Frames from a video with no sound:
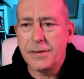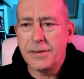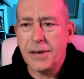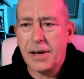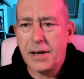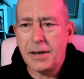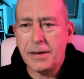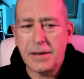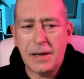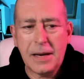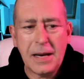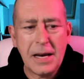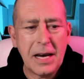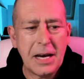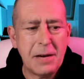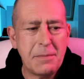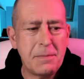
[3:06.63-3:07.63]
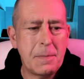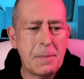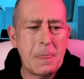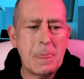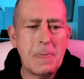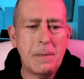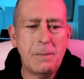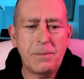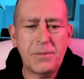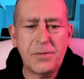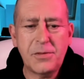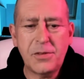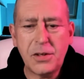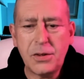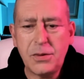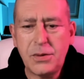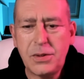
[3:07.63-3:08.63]
So,
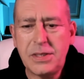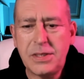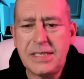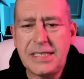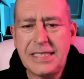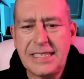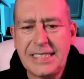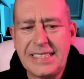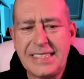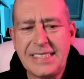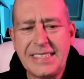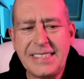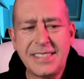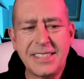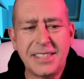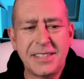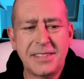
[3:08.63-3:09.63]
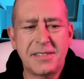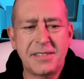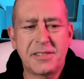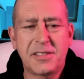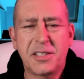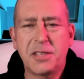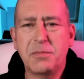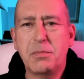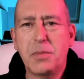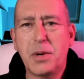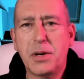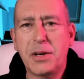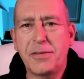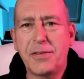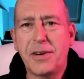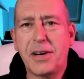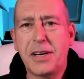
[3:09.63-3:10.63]
do you need to
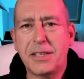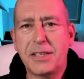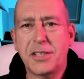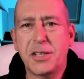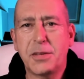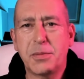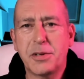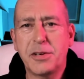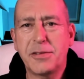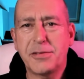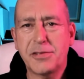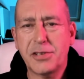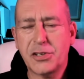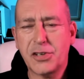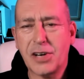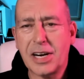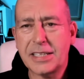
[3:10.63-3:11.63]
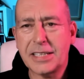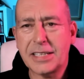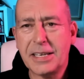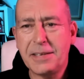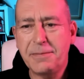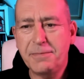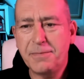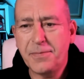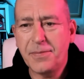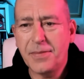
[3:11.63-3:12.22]
modify a Subaru for a track day?